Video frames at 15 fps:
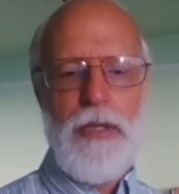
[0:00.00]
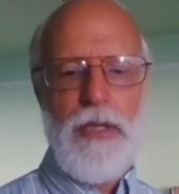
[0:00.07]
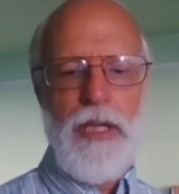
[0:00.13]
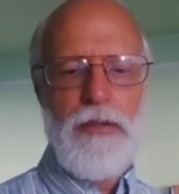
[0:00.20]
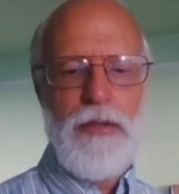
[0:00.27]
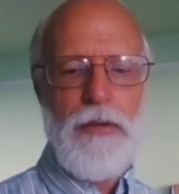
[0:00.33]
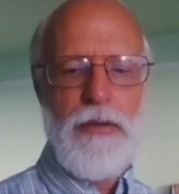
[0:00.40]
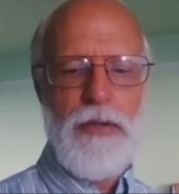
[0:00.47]
in
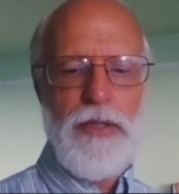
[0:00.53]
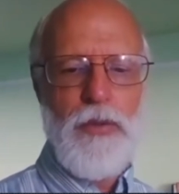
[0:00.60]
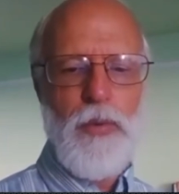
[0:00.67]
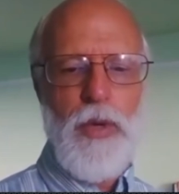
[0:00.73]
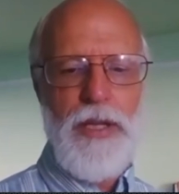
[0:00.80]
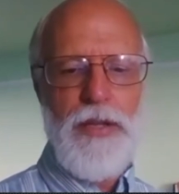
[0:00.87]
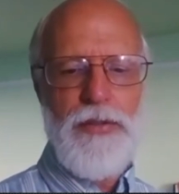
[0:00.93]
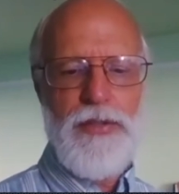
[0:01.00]
the early
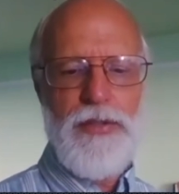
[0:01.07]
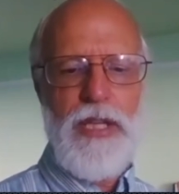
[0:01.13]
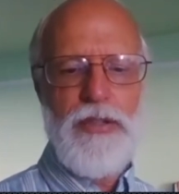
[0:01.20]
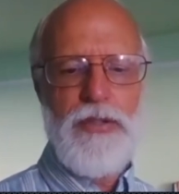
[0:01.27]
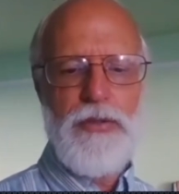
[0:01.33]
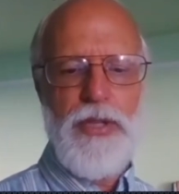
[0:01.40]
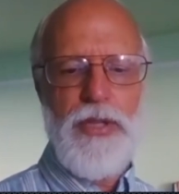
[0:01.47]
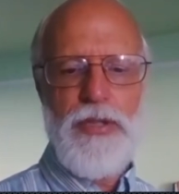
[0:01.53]
20th
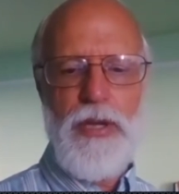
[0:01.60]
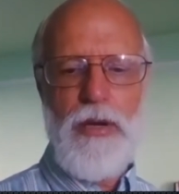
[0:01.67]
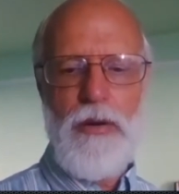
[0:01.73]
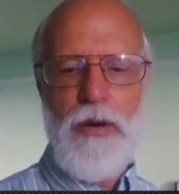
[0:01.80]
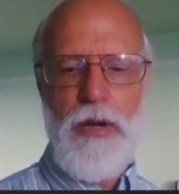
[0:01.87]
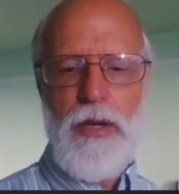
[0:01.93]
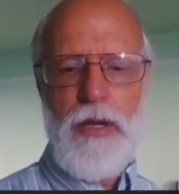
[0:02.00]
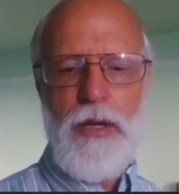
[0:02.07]
century.
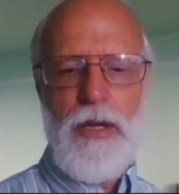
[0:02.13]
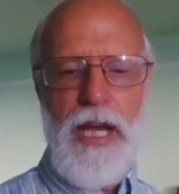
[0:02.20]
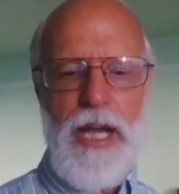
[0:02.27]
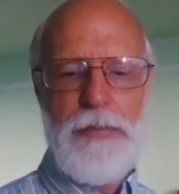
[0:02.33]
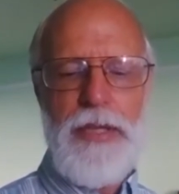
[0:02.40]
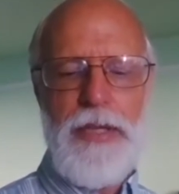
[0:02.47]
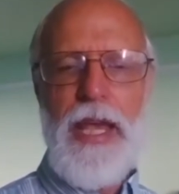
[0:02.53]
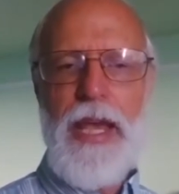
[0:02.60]
So I
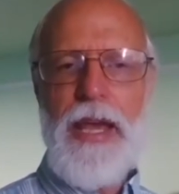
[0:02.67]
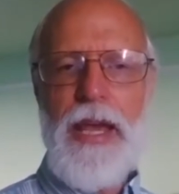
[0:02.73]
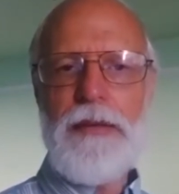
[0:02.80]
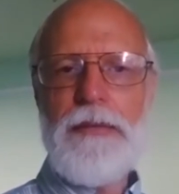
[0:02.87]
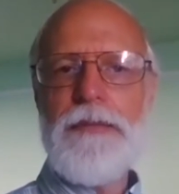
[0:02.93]
began